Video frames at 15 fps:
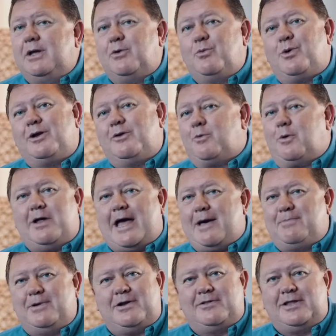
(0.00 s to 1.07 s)
but it won't
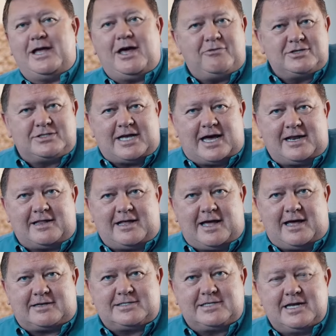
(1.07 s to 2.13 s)
happen on the other side of the
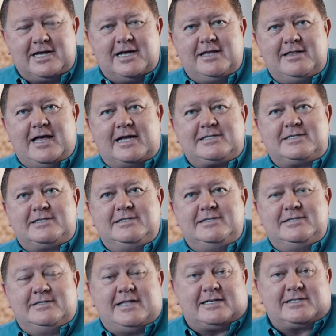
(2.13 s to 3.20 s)
house.
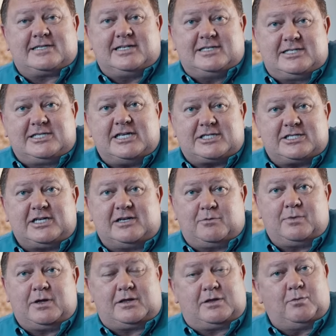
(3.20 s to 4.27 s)
That's consistent
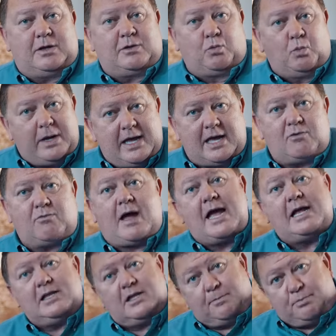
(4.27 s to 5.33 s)
with wind,
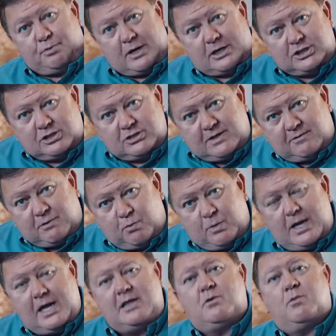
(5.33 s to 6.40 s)
right? And the pressures of the
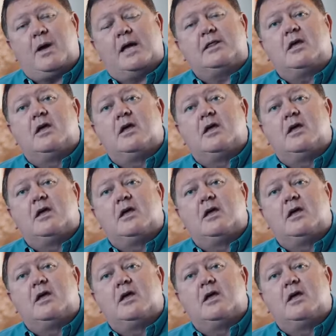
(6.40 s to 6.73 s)
wind, the way